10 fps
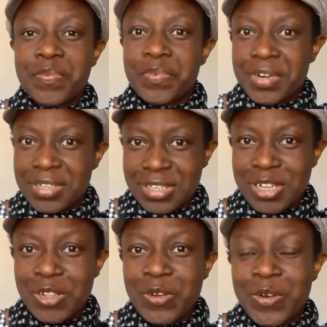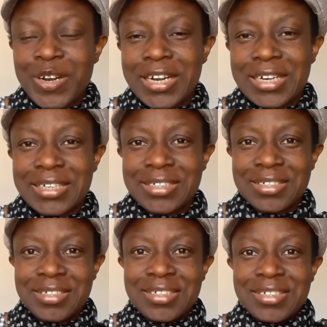Praise the Lord.
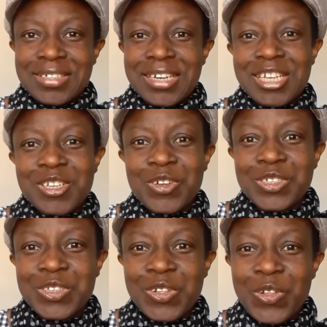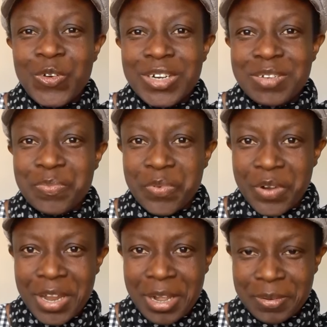Let's go to the Lord in
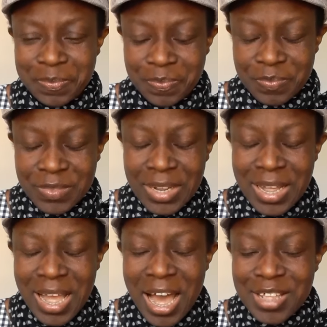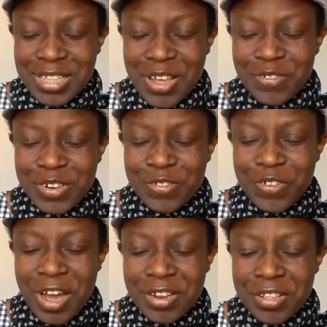prayer. Our dear Heavenly
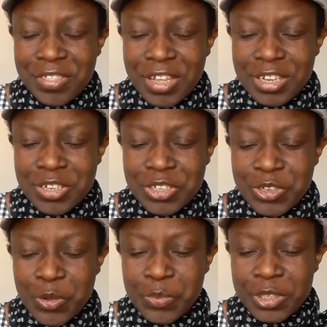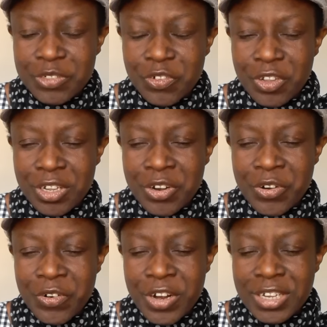Father, thank you so much for the
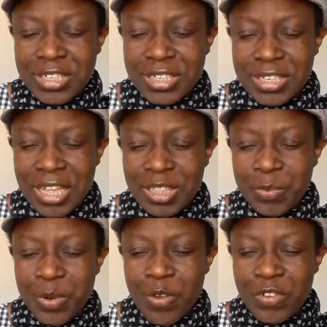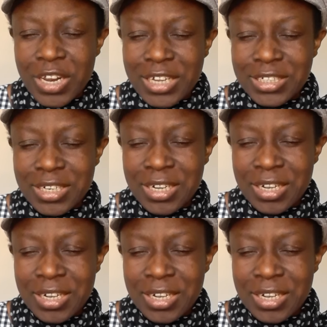grace and the privilege